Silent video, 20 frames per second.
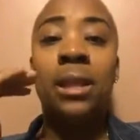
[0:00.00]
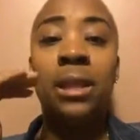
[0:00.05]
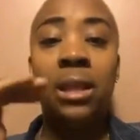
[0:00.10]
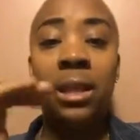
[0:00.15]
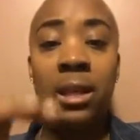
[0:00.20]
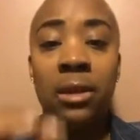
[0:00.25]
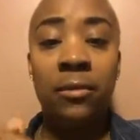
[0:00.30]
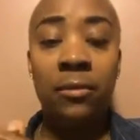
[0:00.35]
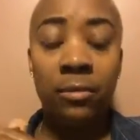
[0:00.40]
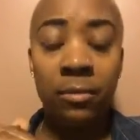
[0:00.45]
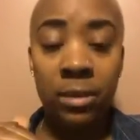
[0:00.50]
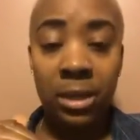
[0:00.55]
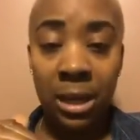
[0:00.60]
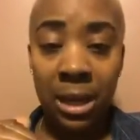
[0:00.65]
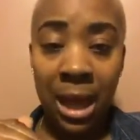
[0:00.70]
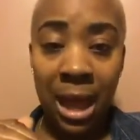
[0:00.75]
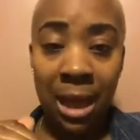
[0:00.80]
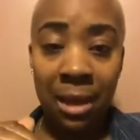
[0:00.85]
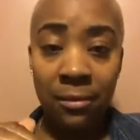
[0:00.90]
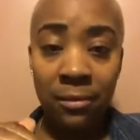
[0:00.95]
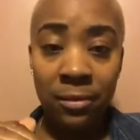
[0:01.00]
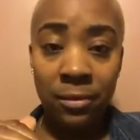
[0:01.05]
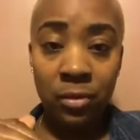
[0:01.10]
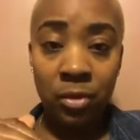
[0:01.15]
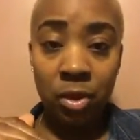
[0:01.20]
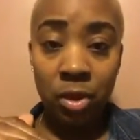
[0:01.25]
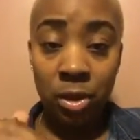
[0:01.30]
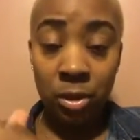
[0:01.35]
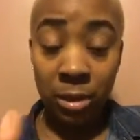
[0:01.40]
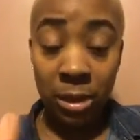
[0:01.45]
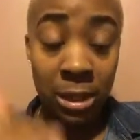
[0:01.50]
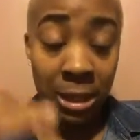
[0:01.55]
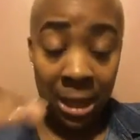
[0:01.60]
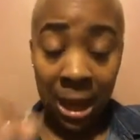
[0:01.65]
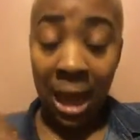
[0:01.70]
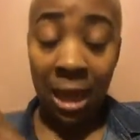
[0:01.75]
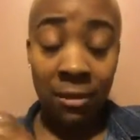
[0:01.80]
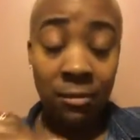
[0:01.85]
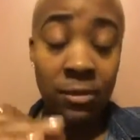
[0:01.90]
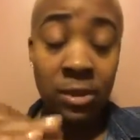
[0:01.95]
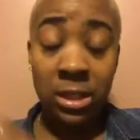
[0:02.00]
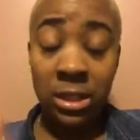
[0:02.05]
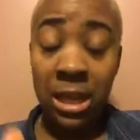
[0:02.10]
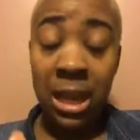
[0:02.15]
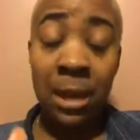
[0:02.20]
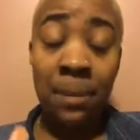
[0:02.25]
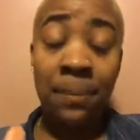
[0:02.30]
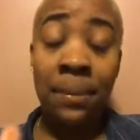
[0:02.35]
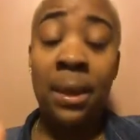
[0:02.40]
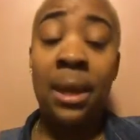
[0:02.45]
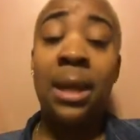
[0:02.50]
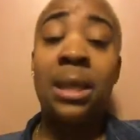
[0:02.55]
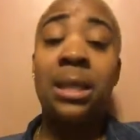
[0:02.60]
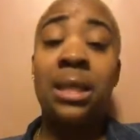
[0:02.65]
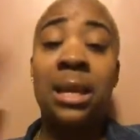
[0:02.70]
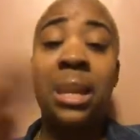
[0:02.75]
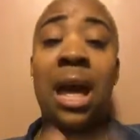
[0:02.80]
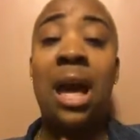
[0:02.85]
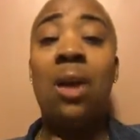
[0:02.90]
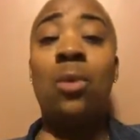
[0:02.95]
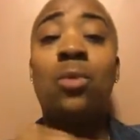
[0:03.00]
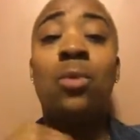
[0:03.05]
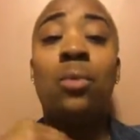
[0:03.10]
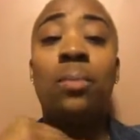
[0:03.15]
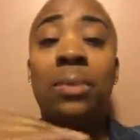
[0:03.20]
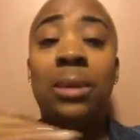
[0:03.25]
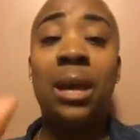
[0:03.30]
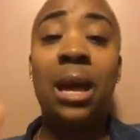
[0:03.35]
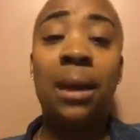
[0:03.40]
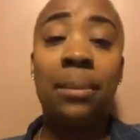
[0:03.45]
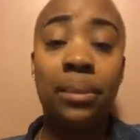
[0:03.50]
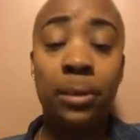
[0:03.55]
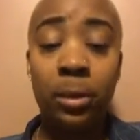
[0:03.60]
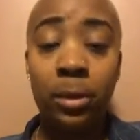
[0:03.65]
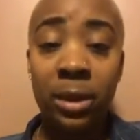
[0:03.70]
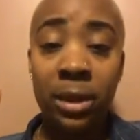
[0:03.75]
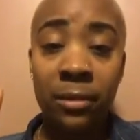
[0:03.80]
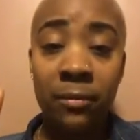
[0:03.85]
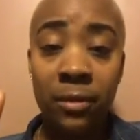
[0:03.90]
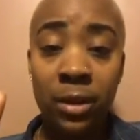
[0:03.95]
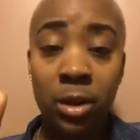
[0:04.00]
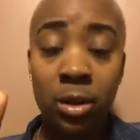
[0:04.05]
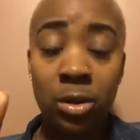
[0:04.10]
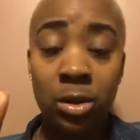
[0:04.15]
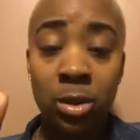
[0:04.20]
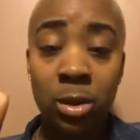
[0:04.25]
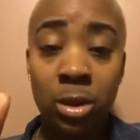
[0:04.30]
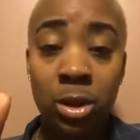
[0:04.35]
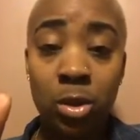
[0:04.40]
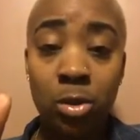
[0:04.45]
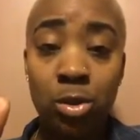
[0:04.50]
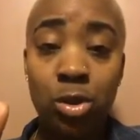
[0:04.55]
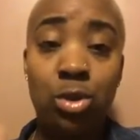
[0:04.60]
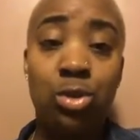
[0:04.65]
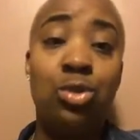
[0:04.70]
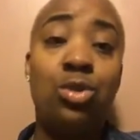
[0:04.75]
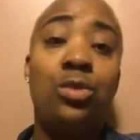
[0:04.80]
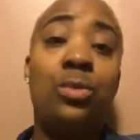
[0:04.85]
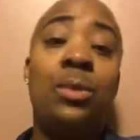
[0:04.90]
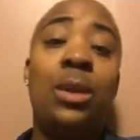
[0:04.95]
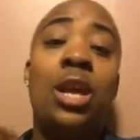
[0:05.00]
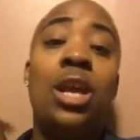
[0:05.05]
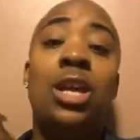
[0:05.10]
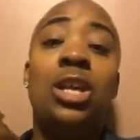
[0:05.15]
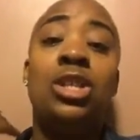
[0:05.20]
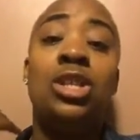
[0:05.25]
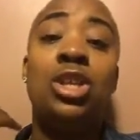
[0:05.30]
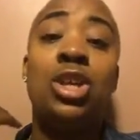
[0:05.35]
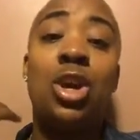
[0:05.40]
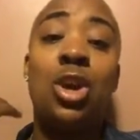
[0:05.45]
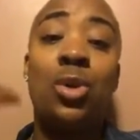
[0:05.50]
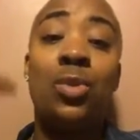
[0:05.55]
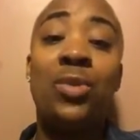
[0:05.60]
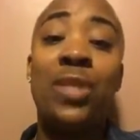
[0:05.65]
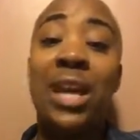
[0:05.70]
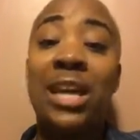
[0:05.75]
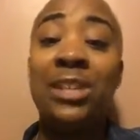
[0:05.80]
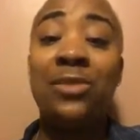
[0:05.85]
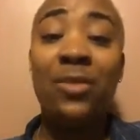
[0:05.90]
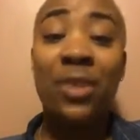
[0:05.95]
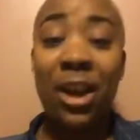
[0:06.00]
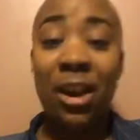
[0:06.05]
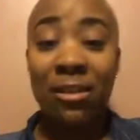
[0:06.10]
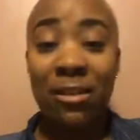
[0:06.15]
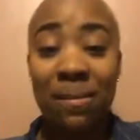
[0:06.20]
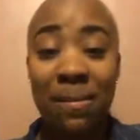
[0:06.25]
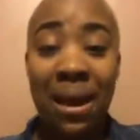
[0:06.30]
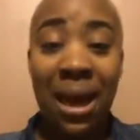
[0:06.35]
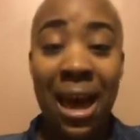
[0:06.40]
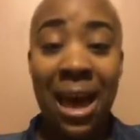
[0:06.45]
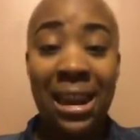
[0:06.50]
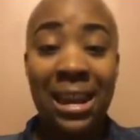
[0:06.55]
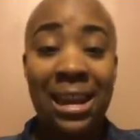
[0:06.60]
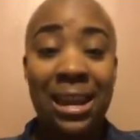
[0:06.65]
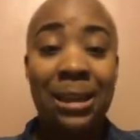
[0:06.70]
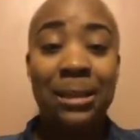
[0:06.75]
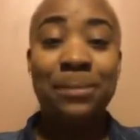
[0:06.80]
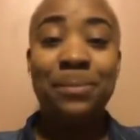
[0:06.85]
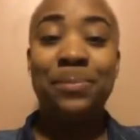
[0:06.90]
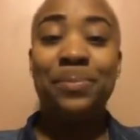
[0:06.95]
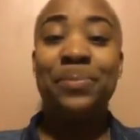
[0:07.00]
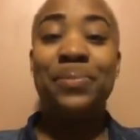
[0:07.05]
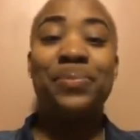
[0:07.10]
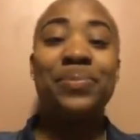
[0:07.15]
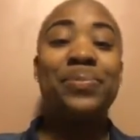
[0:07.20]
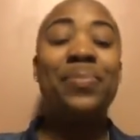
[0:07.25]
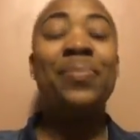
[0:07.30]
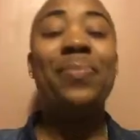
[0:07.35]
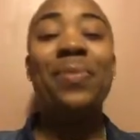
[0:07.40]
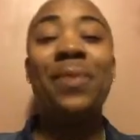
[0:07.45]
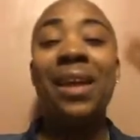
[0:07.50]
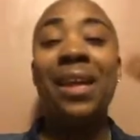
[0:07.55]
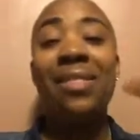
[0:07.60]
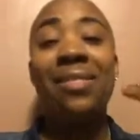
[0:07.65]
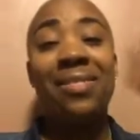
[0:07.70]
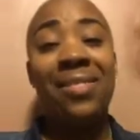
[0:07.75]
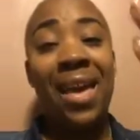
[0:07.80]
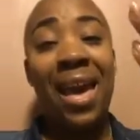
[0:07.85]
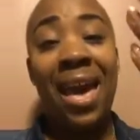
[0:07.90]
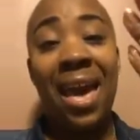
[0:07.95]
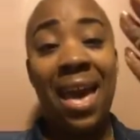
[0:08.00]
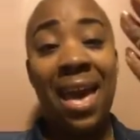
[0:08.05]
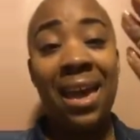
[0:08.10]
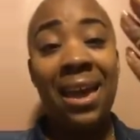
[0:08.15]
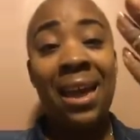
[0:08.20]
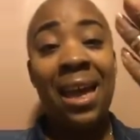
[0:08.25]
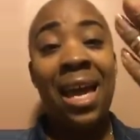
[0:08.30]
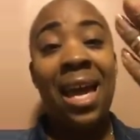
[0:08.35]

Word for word: the the live the live taping, then I will be uploading the videos on YouTube. So that's for everybody that